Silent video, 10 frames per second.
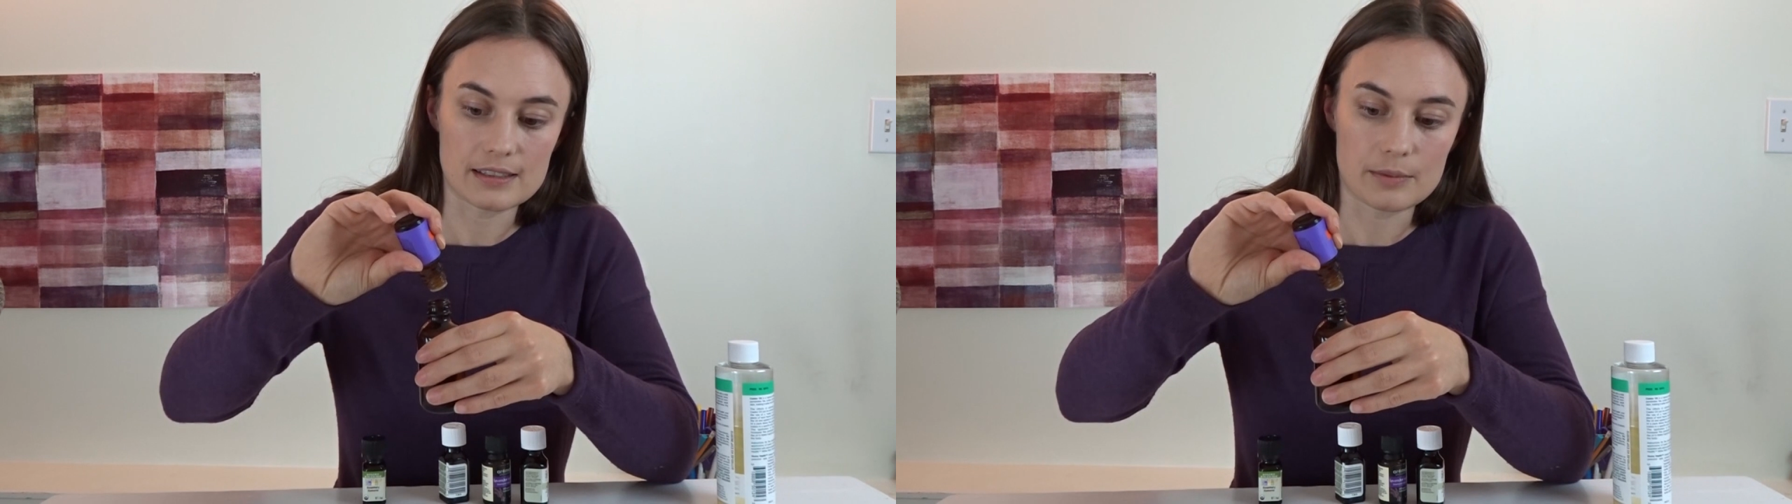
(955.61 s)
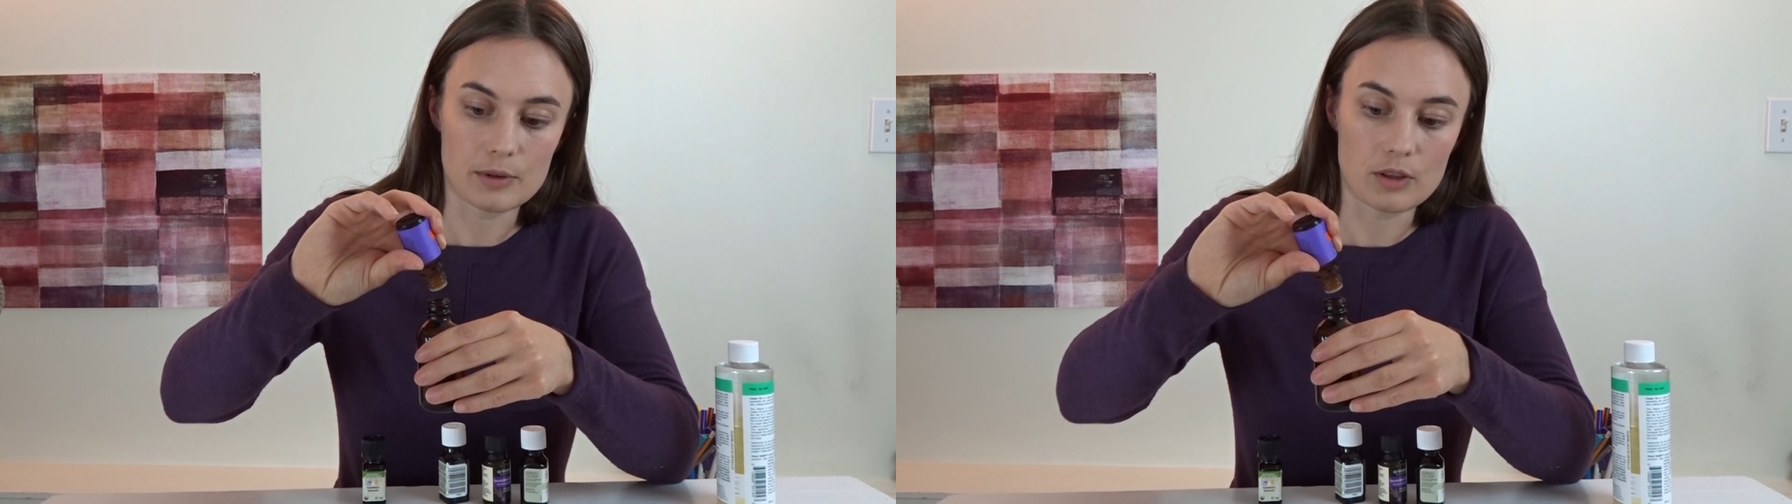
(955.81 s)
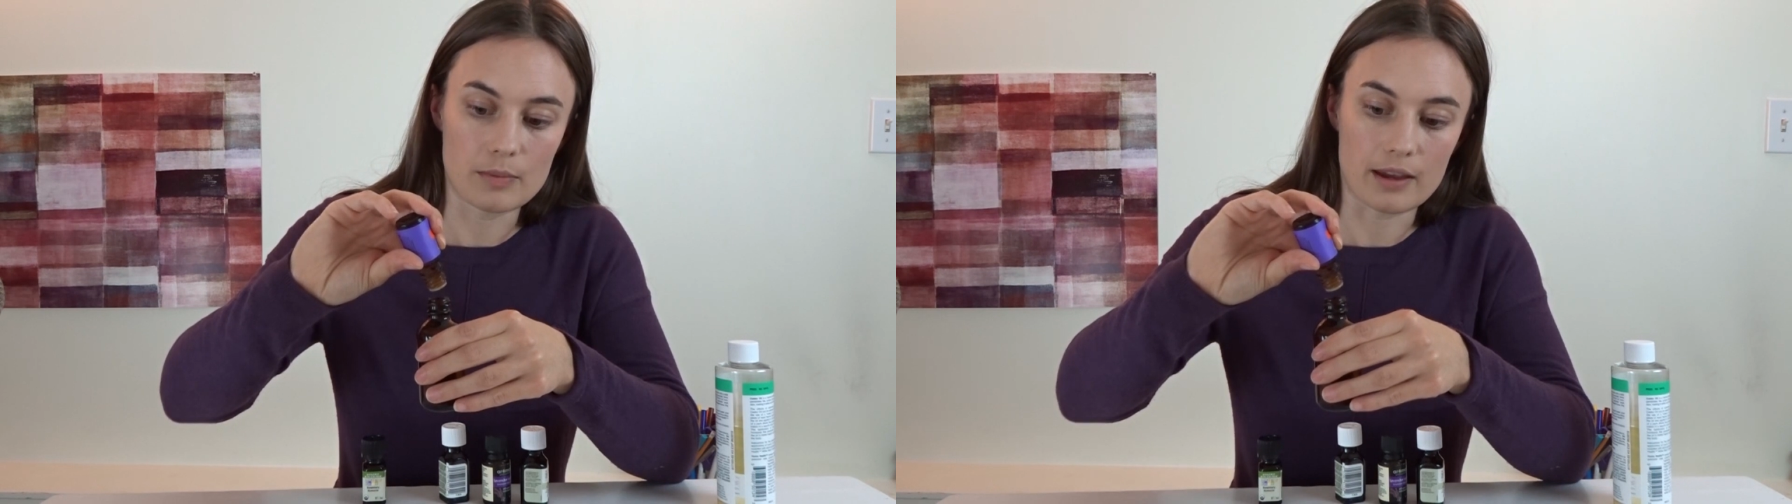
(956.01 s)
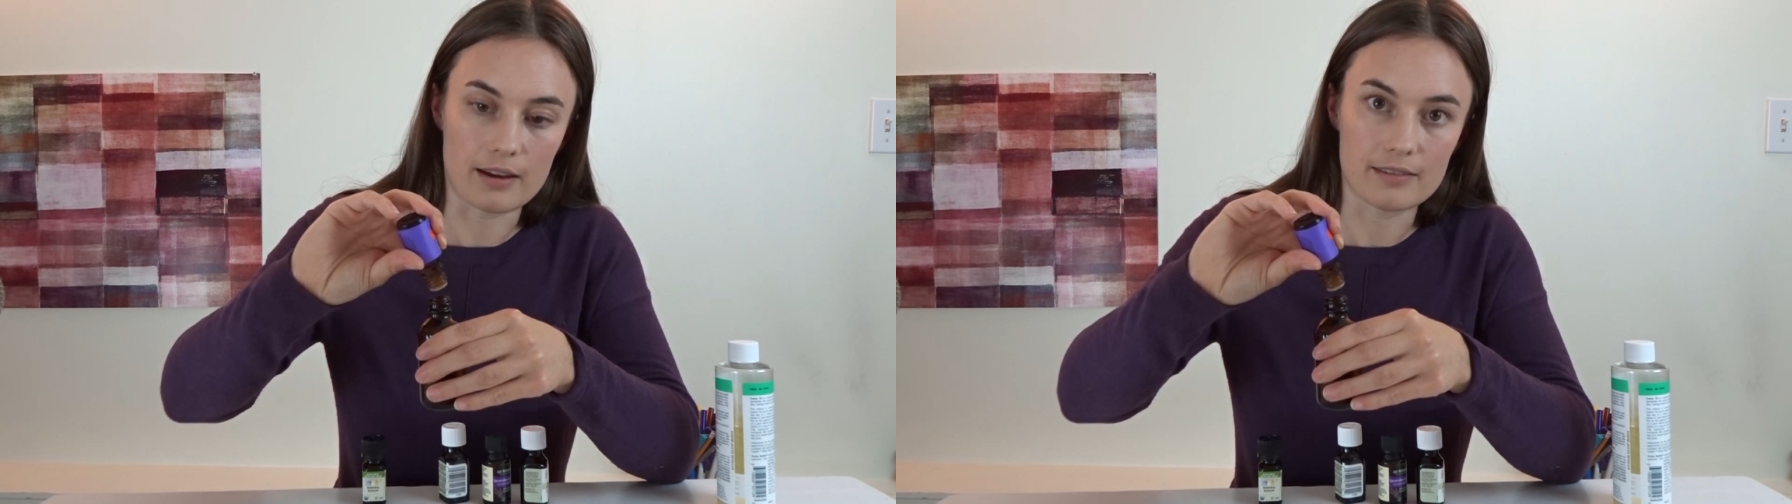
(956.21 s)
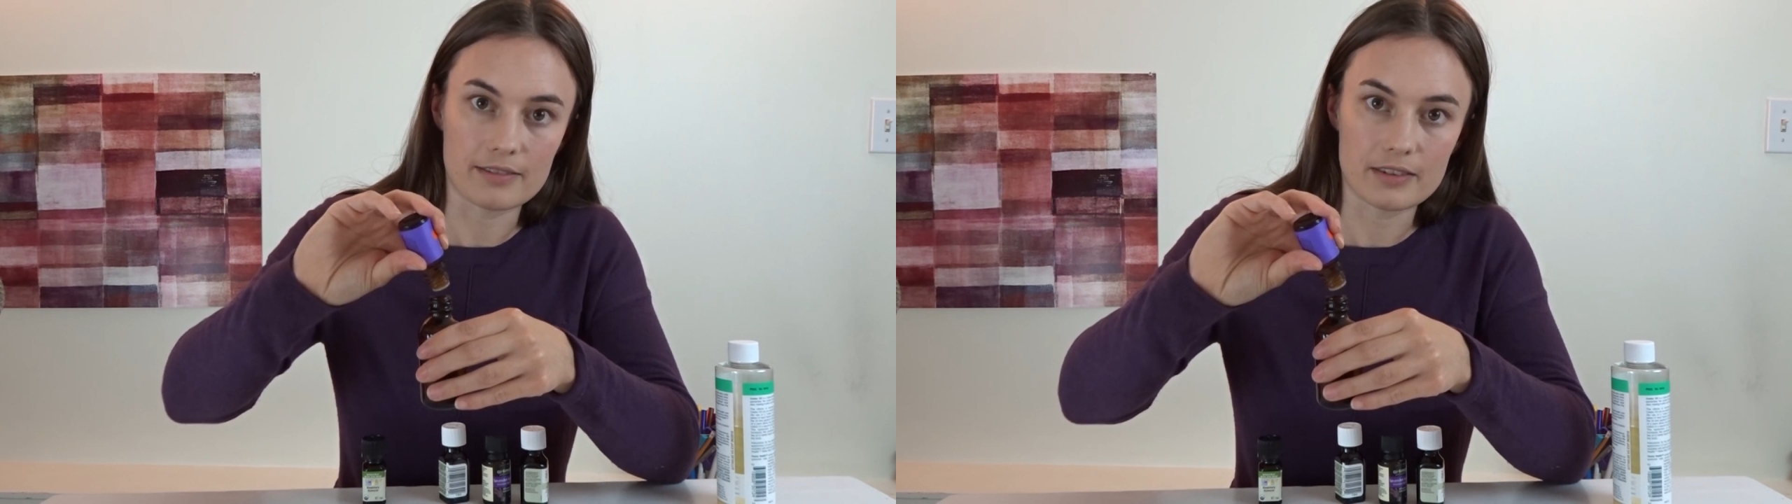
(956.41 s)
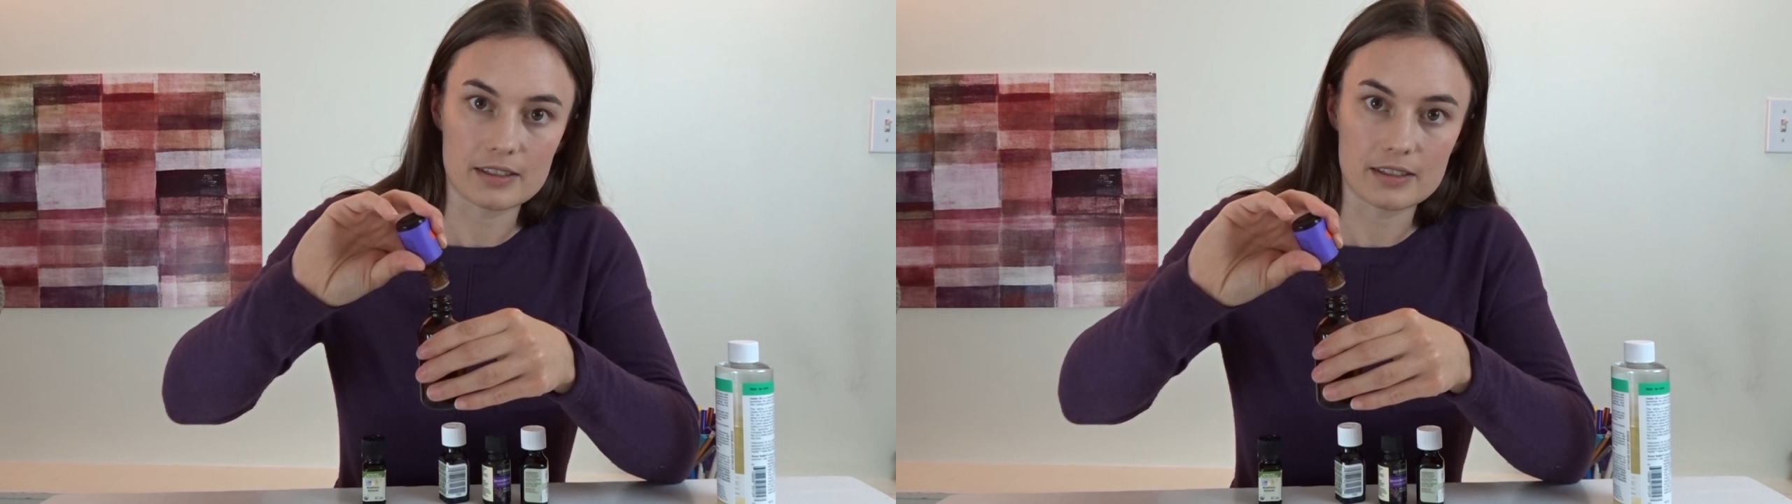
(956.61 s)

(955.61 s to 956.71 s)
some of them have